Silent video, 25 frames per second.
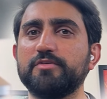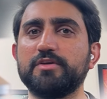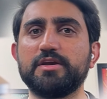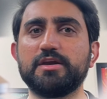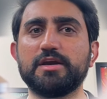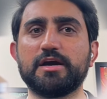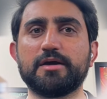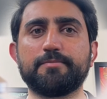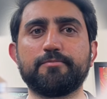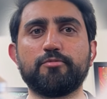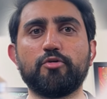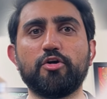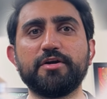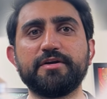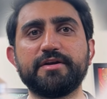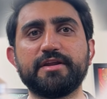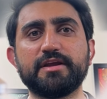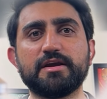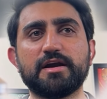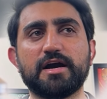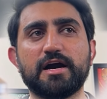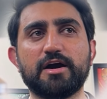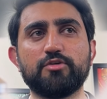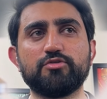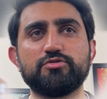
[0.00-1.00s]
we are
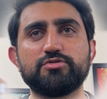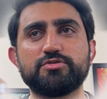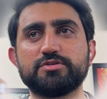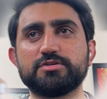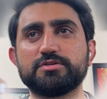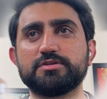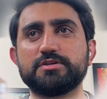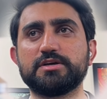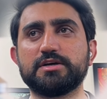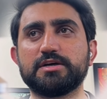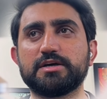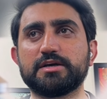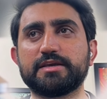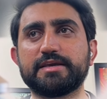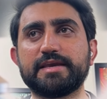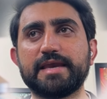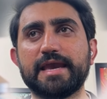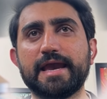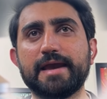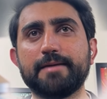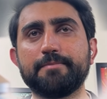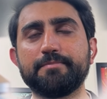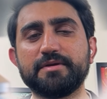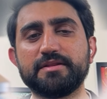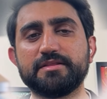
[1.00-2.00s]
pointing out the
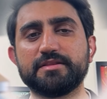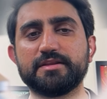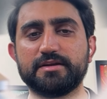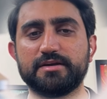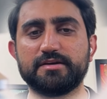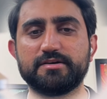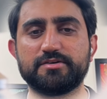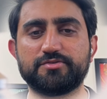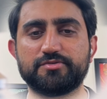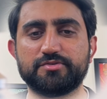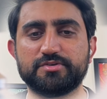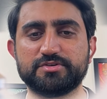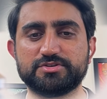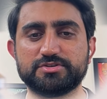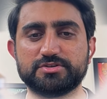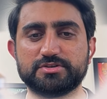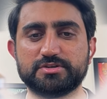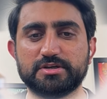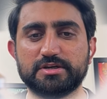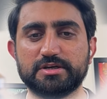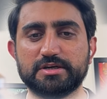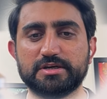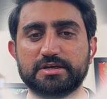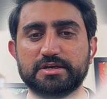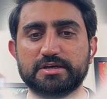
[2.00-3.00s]
gap in the
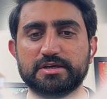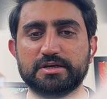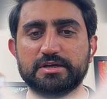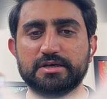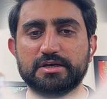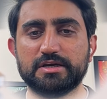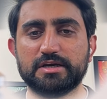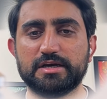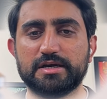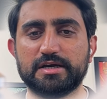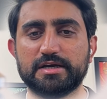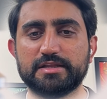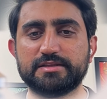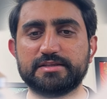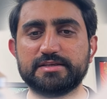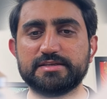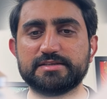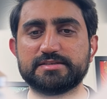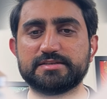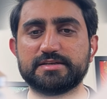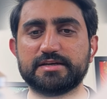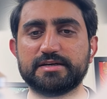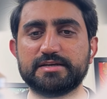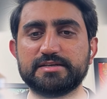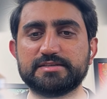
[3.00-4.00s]
literature.
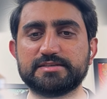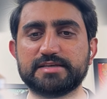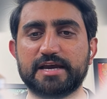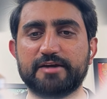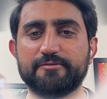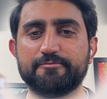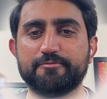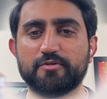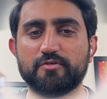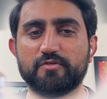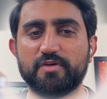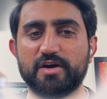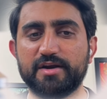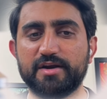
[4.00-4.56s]
These studies have